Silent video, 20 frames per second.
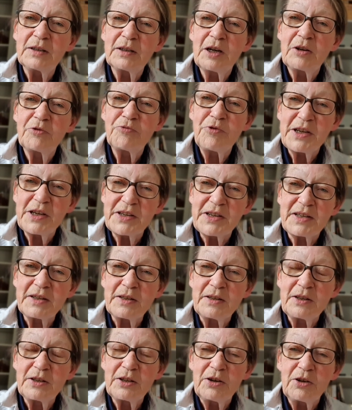a
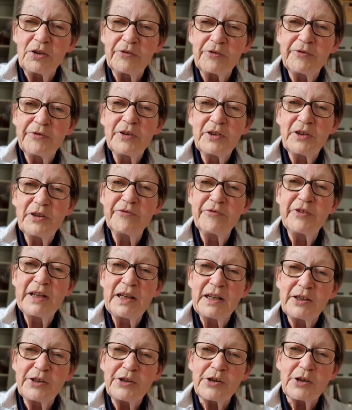resident of the
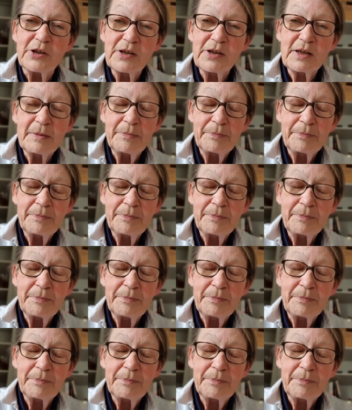villages.